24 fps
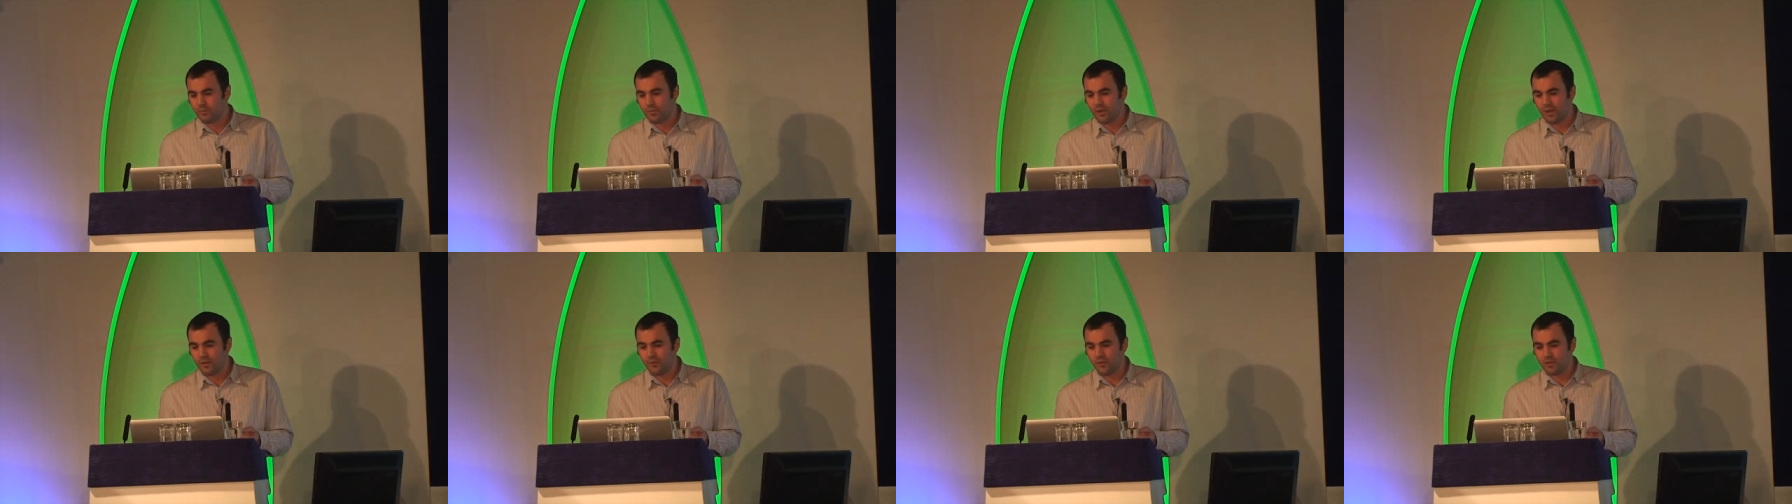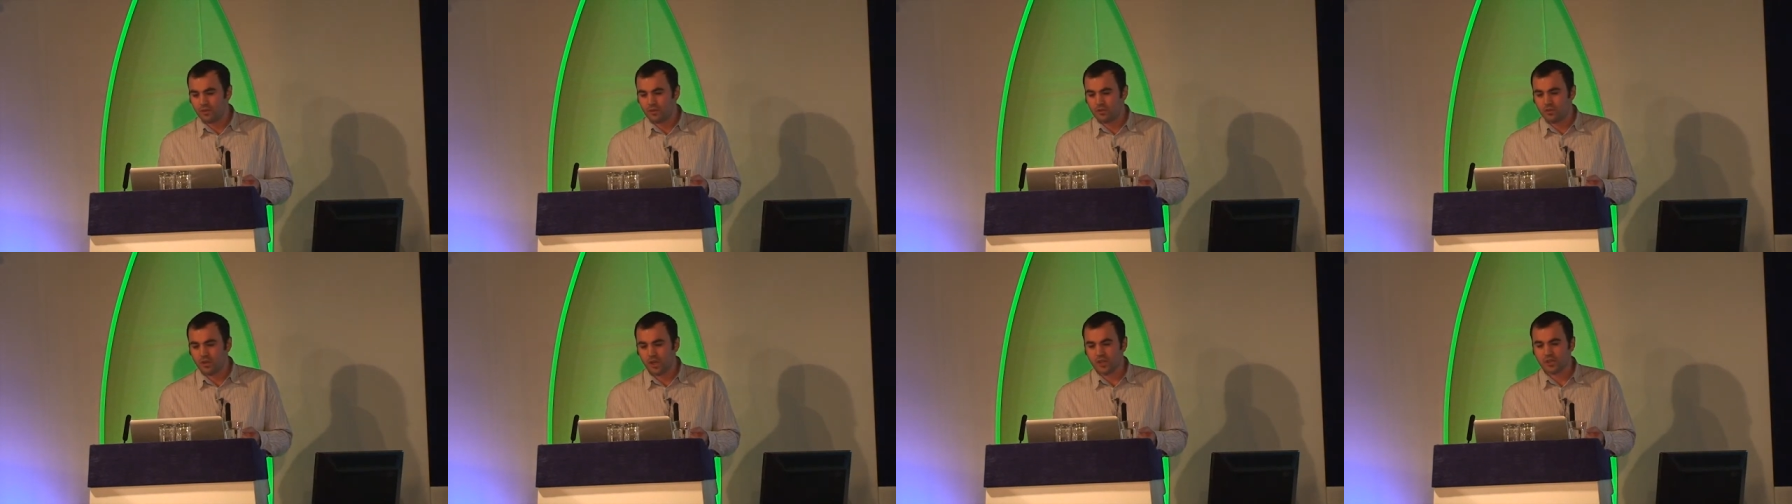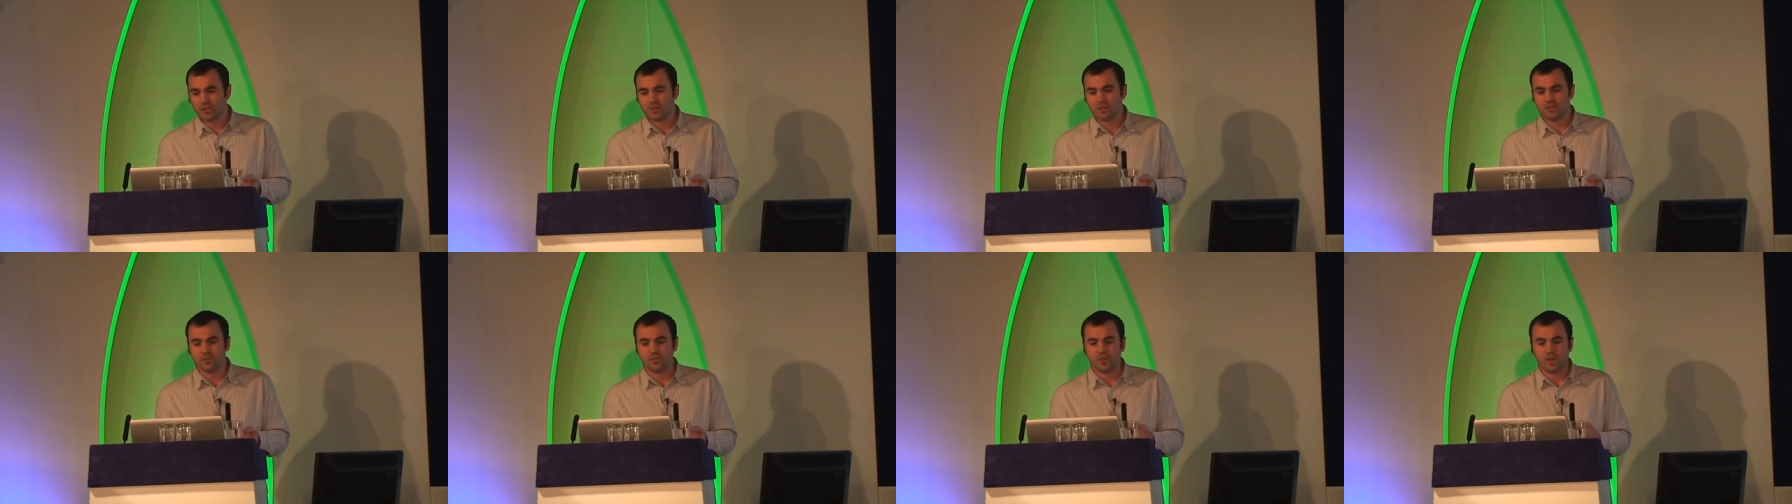bit of
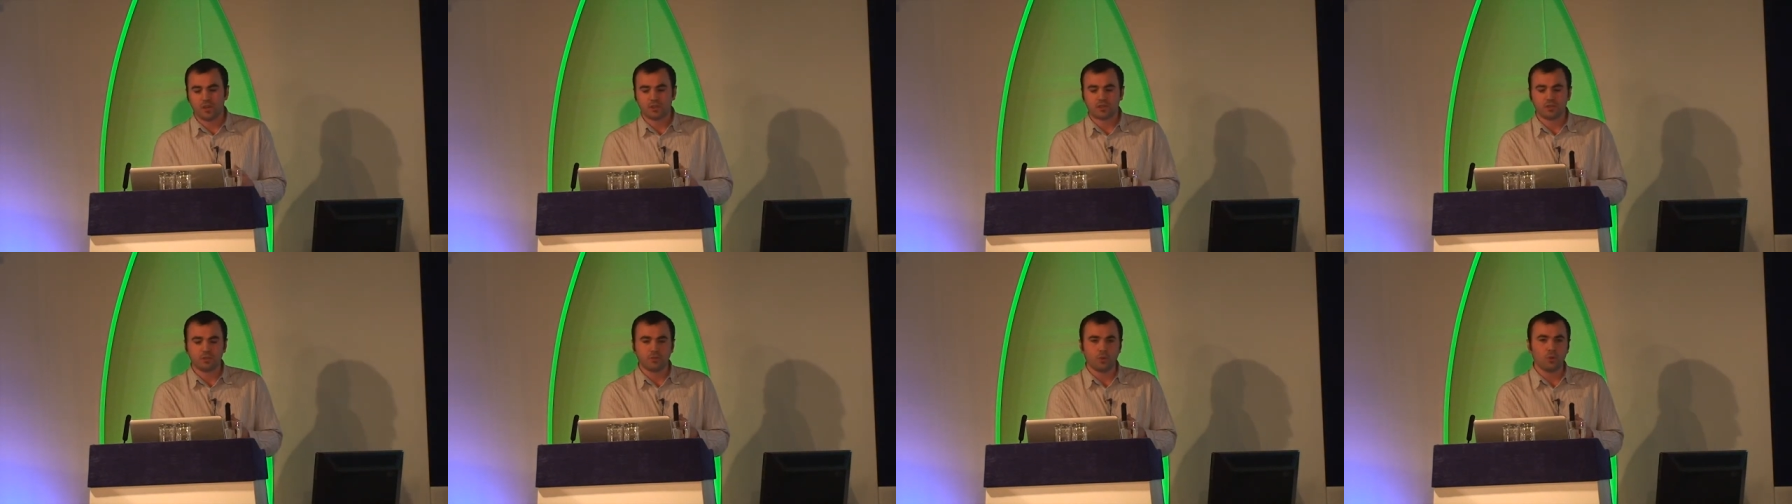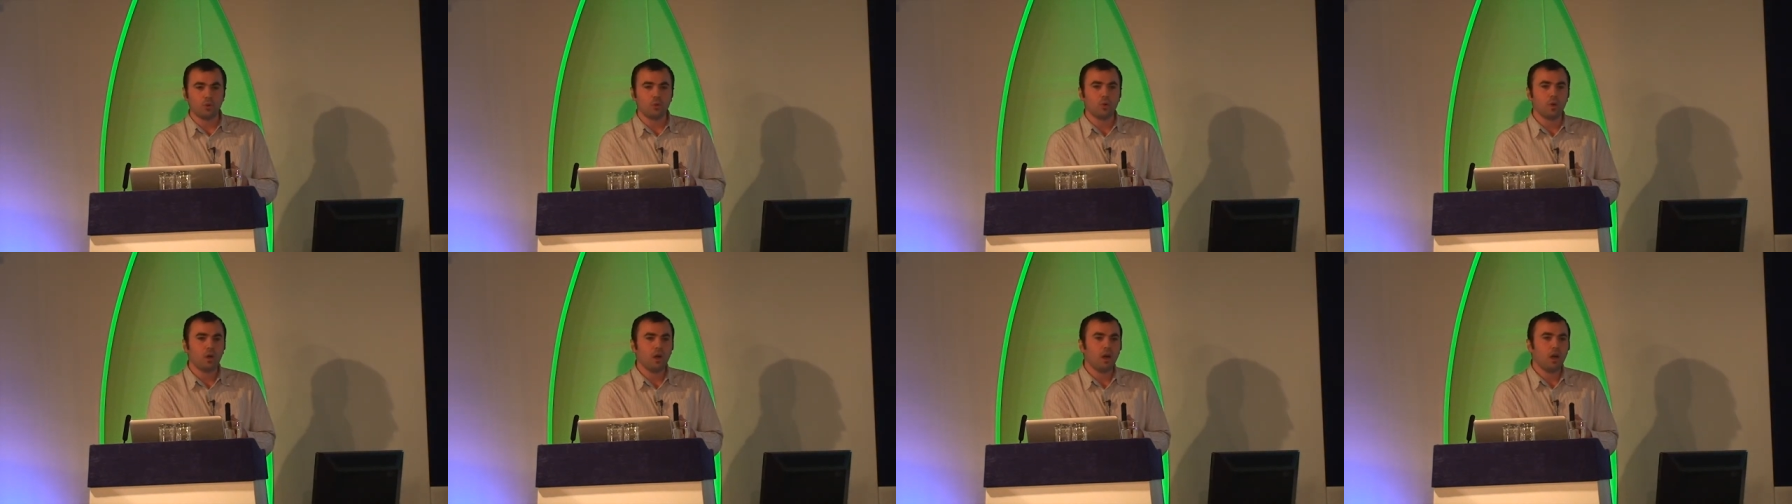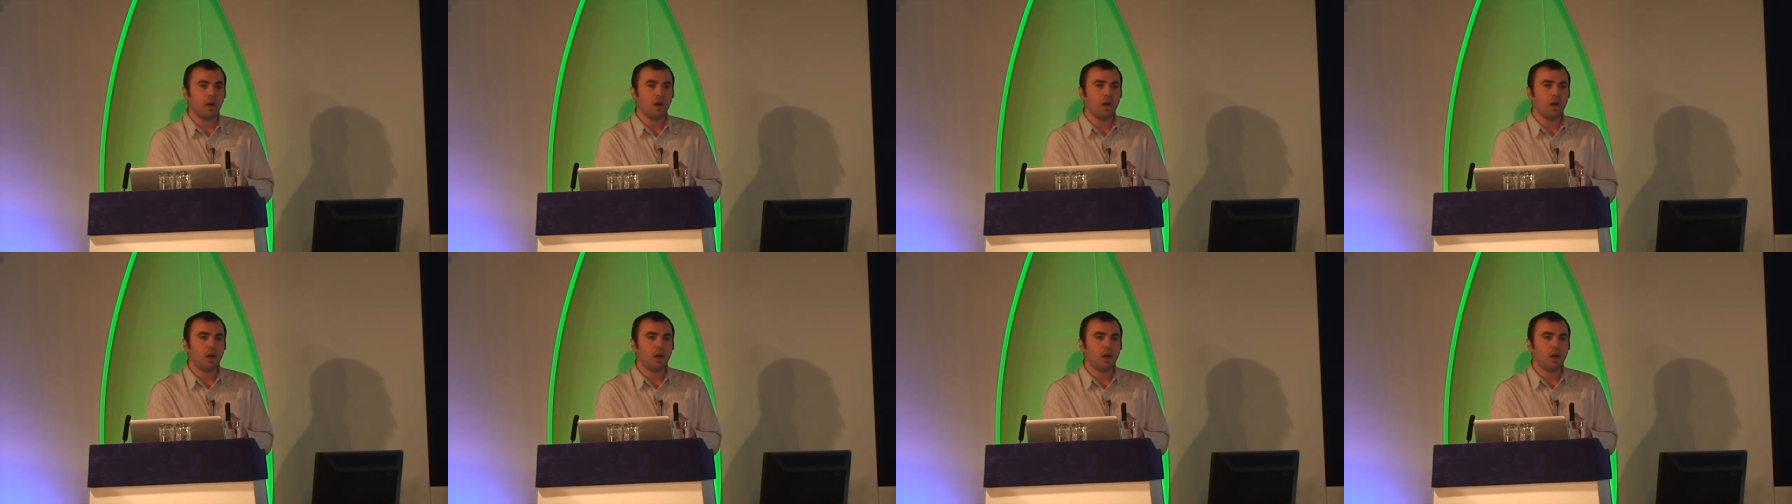introductions first of all.